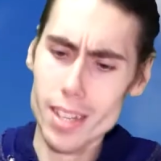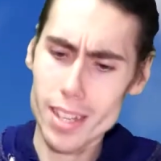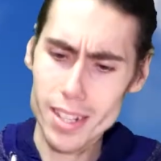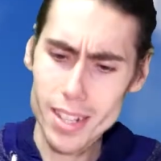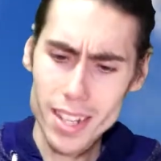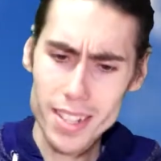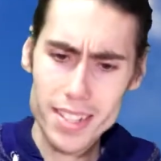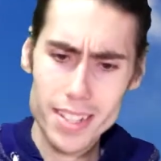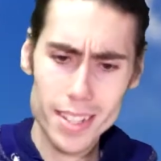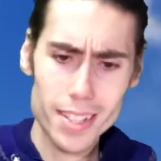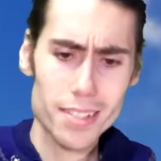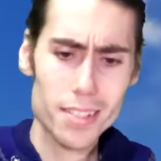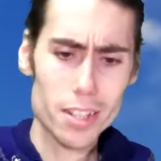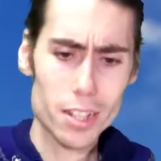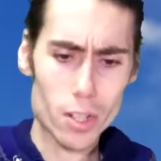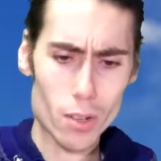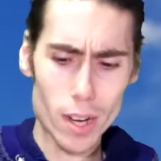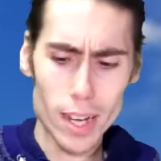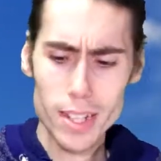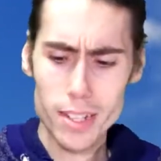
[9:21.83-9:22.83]
And a
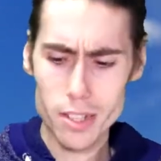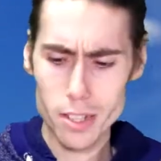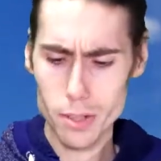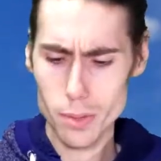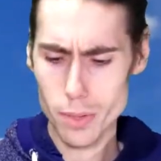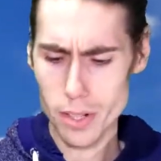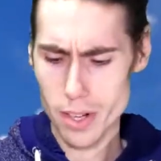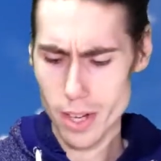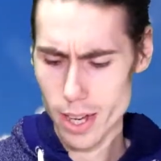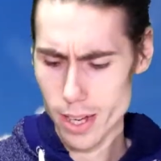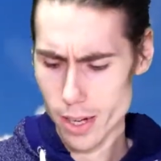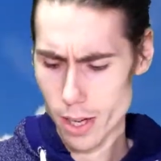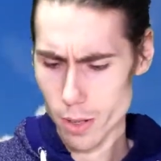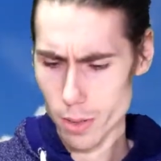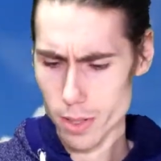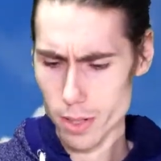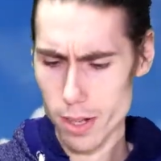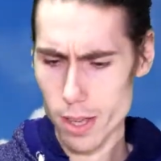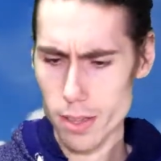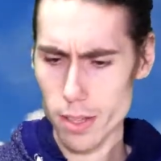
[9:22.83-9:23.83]
decent grade too. A
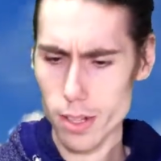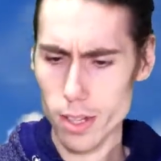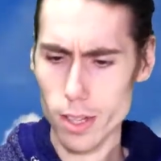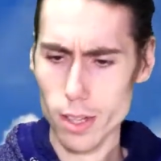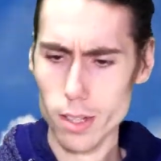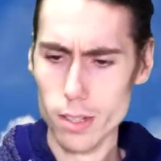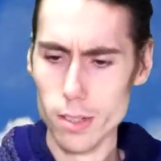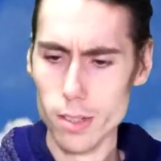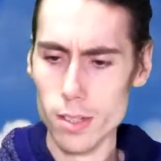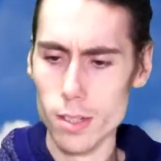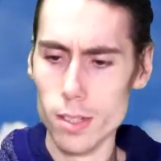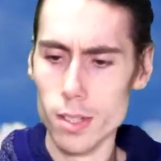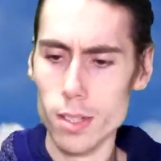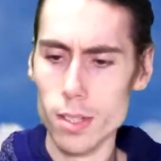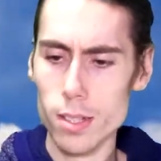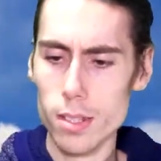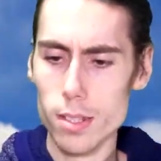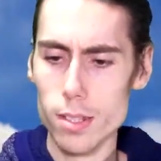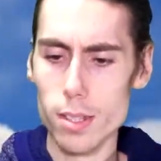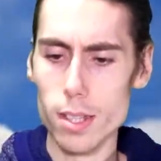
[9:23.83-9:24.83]
9.0 is nothing
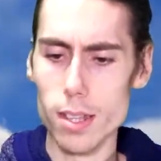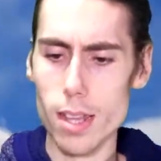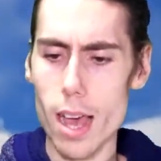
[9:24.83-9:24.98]
to